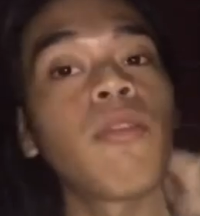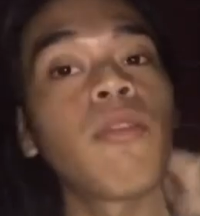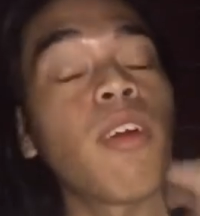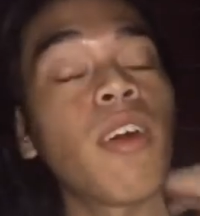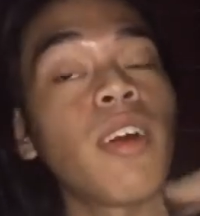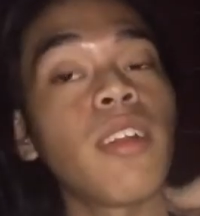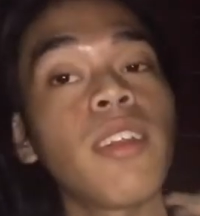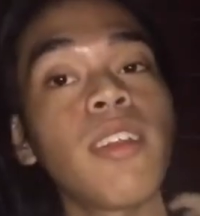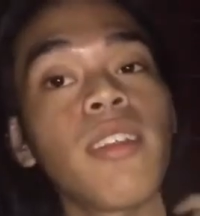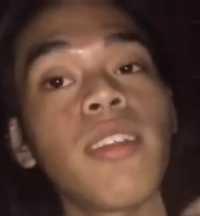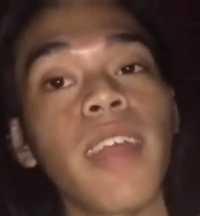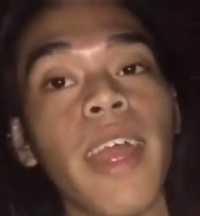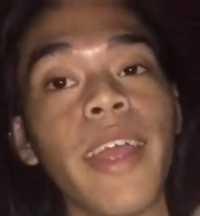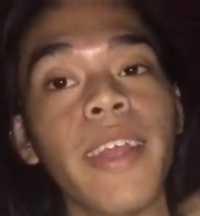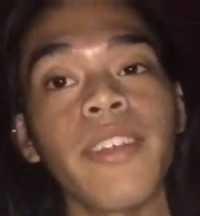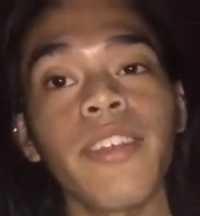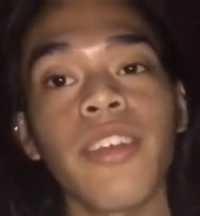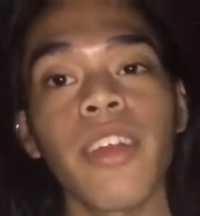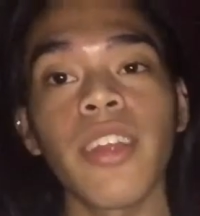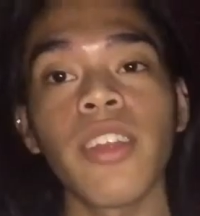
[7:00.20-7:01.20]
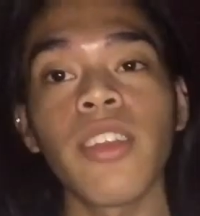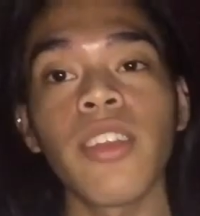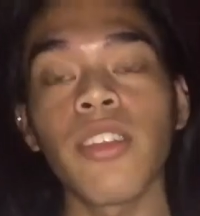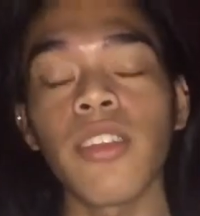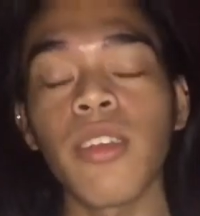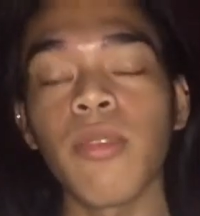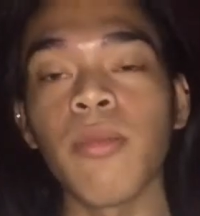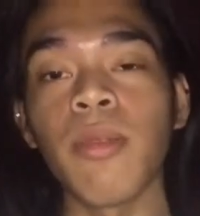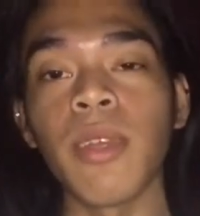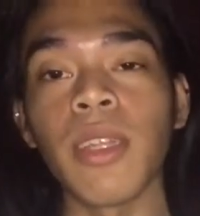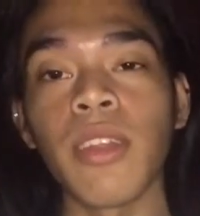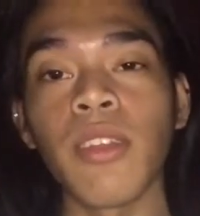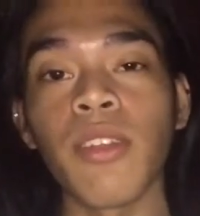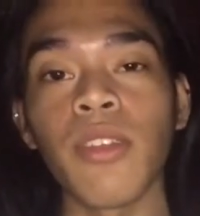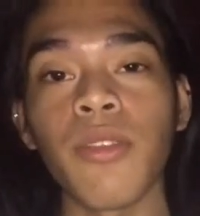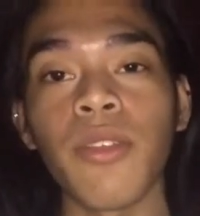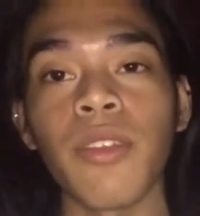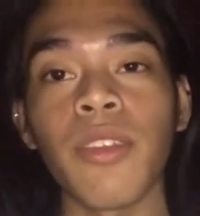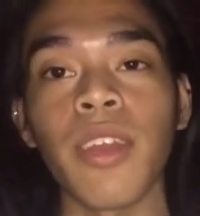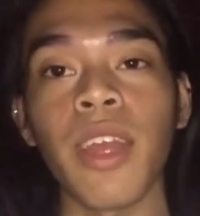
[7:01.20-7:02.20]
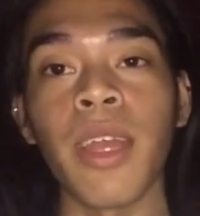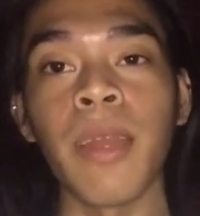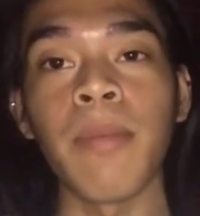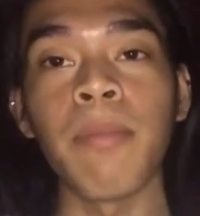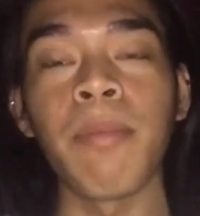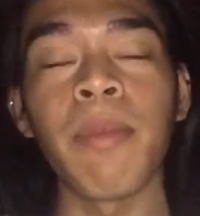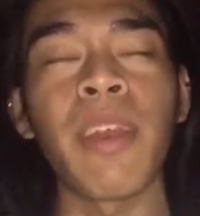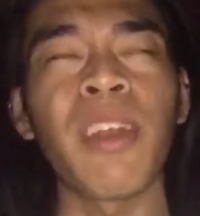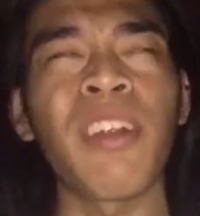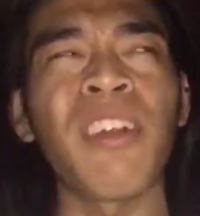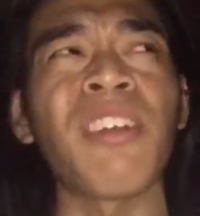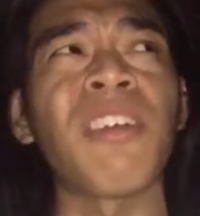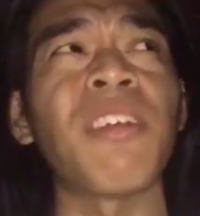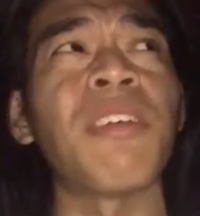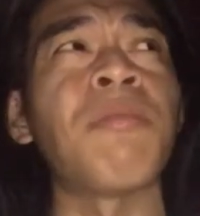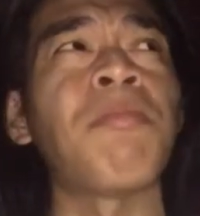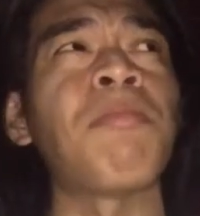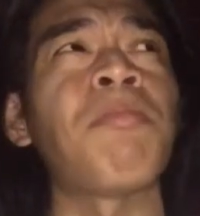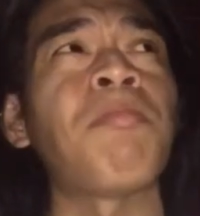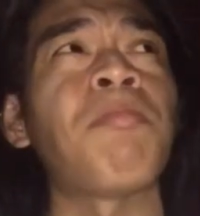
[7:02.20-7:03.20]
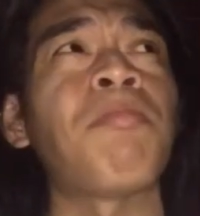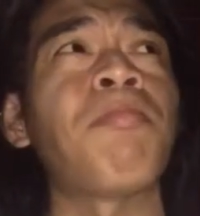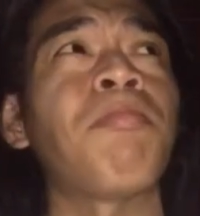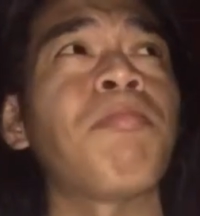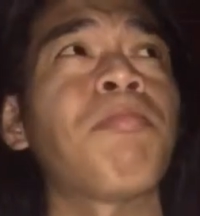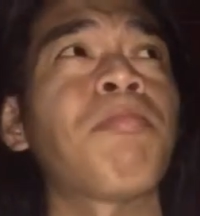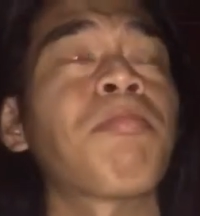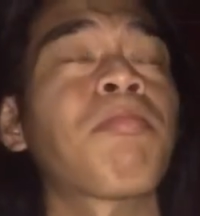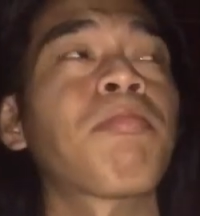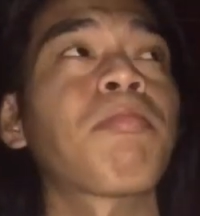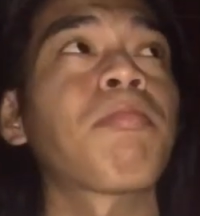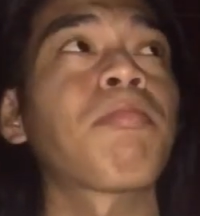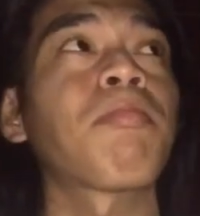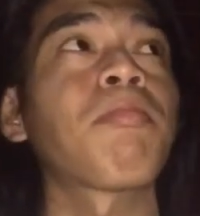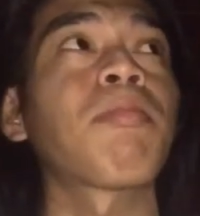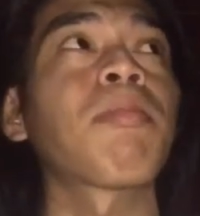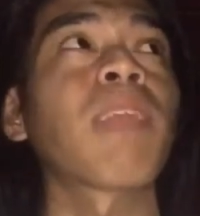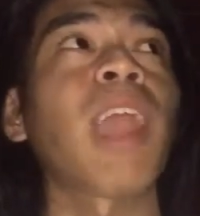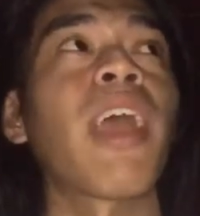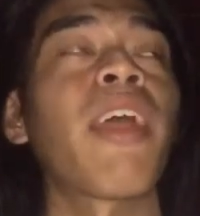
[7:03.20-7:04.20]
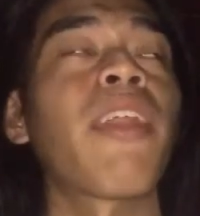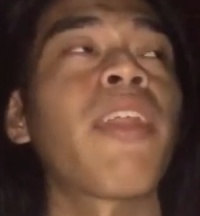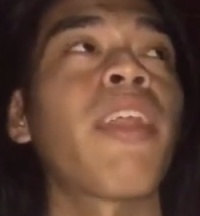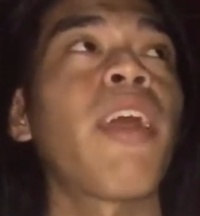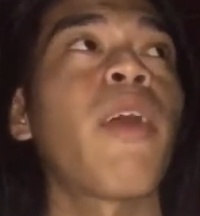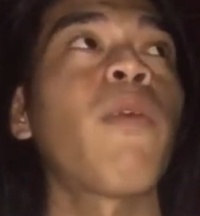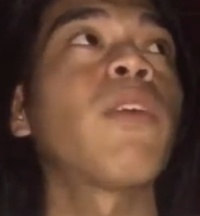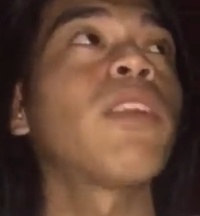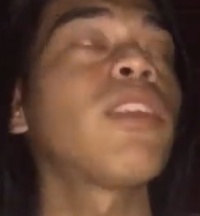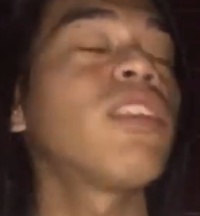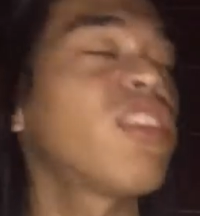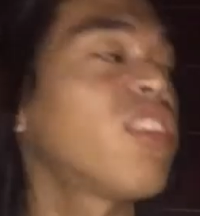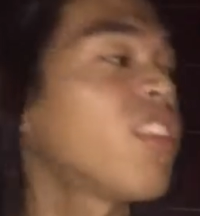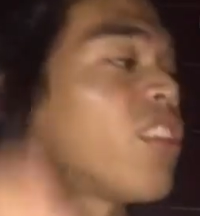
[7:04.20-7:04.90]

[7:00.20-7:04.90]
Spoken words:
Once, I tried to commit suicide, pero, that was